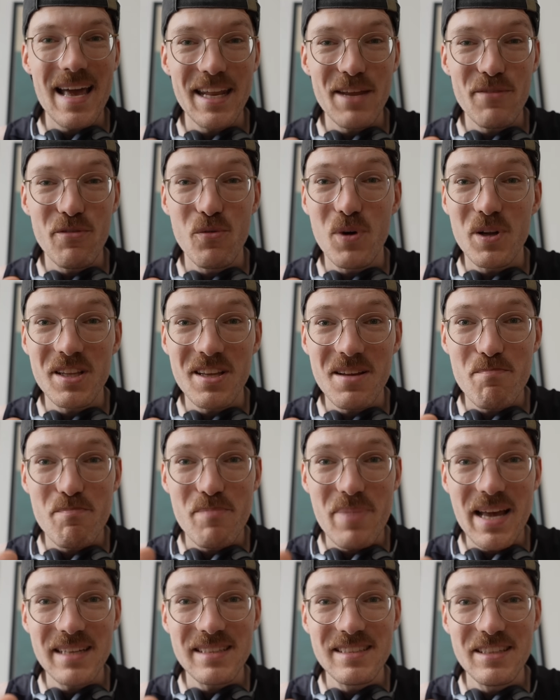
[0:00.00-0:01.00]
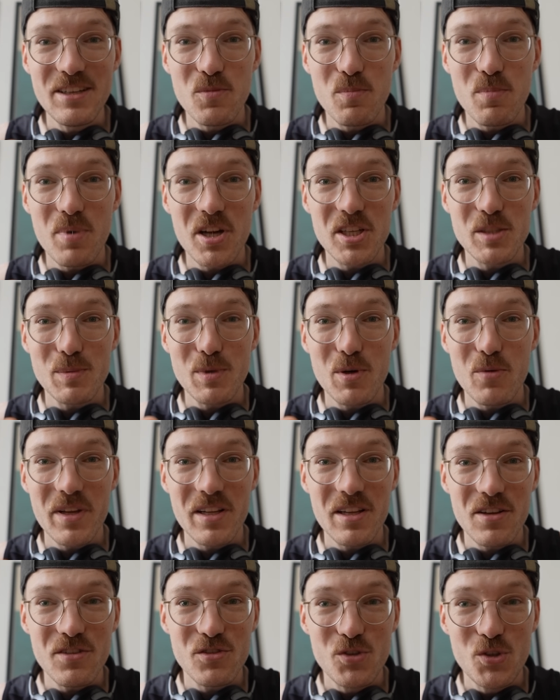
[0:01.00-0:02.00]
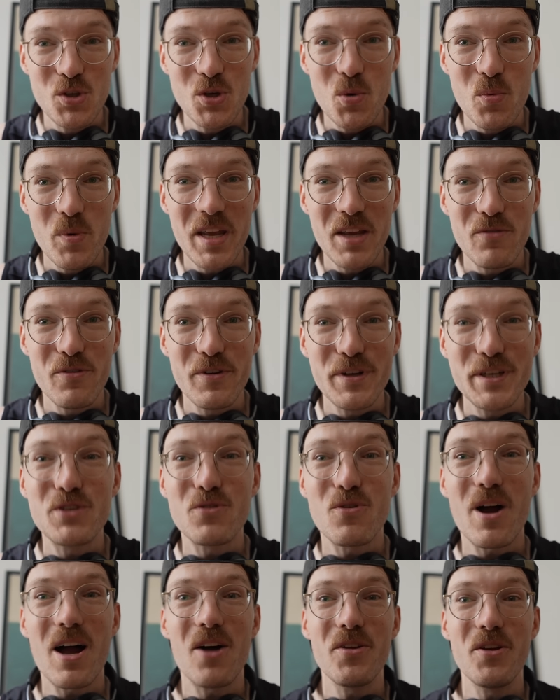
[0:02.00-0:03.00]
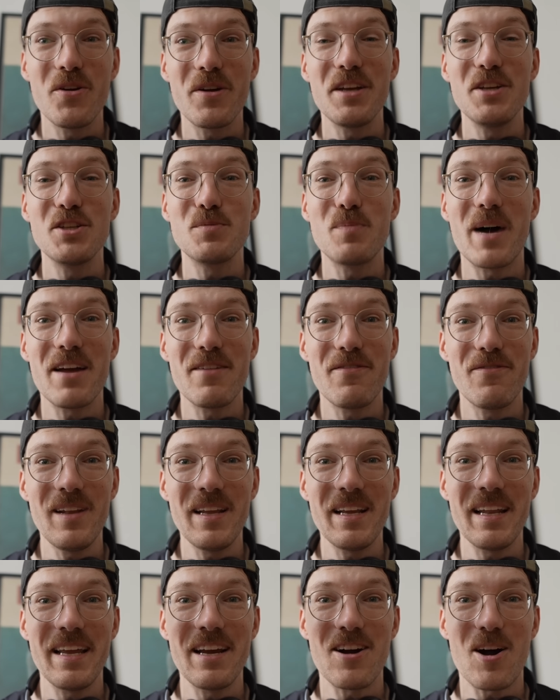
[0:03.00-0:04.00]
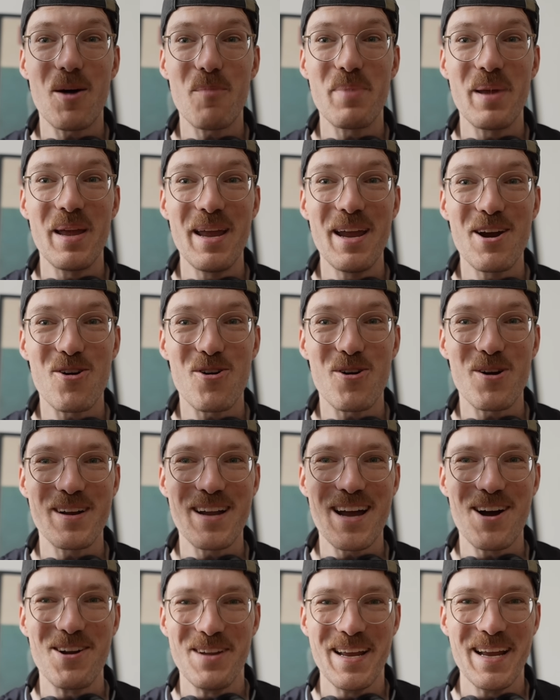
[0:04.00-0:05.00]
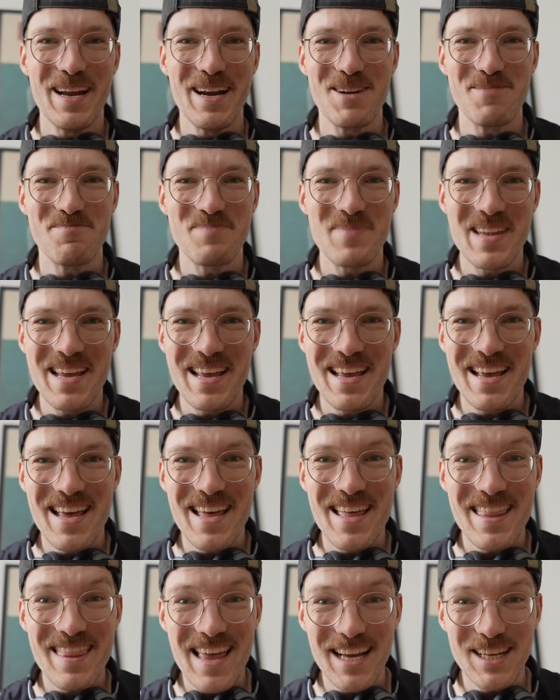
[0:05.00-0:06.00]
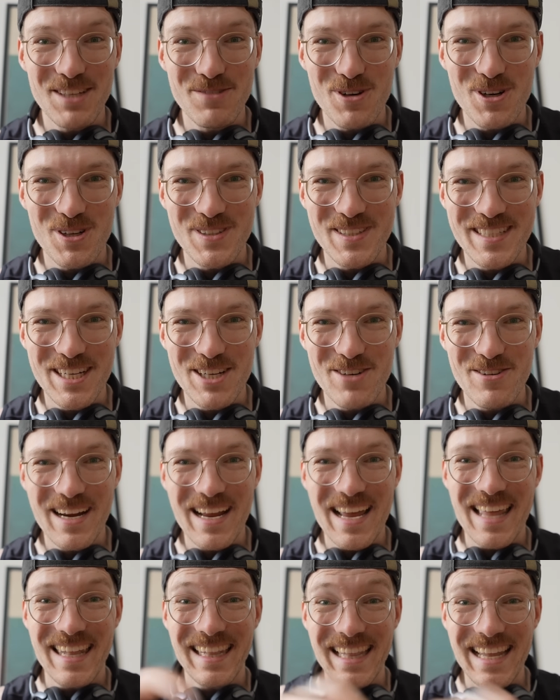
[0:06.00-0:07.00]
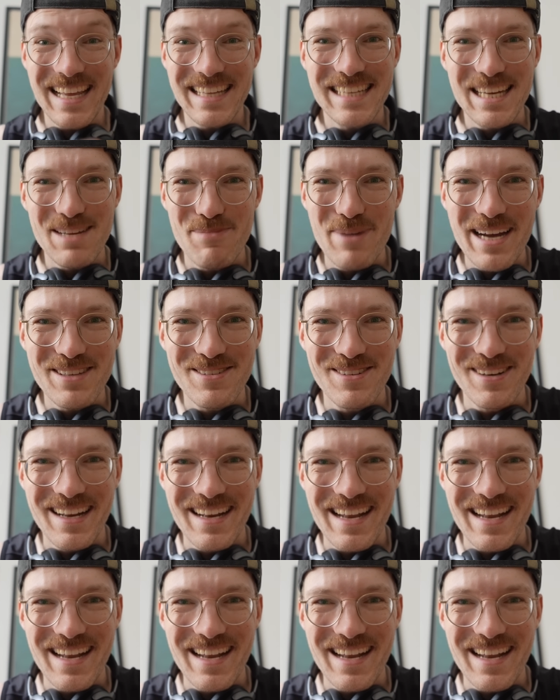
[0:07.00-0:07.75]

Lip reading: And if you want the best deal possible with a 2-week free trial, you can use my affiliate link up here or down here. Thanks for considering and let's get back to the